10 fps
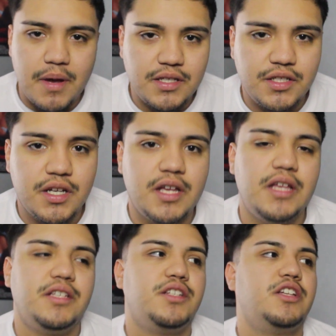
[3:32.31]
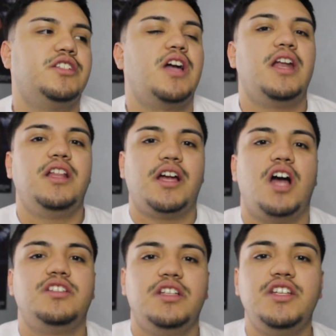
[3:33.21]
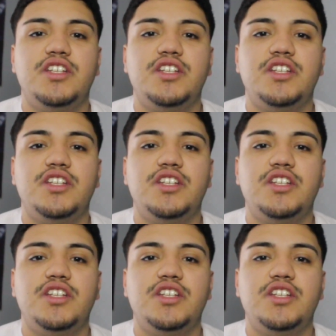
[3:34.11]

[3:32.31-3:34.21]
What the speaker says: messages and just kind of like constantly